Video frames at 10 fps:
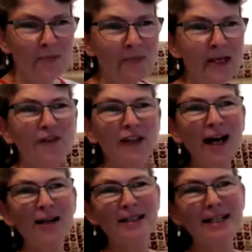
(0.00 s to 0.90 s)
But if
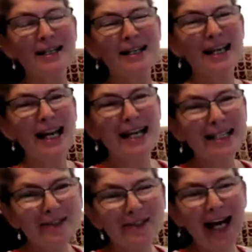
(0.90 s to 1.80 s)
that is the
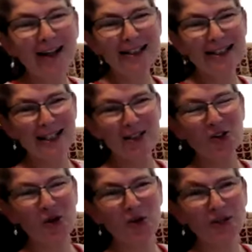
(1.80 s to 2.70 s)
reality in
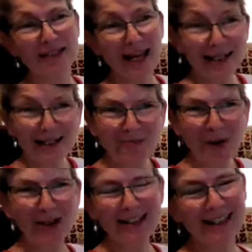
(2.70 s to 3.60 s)
schools, that's the
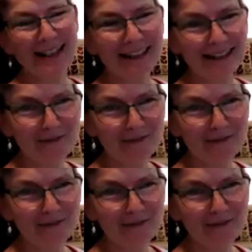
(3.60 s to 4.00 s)
policy.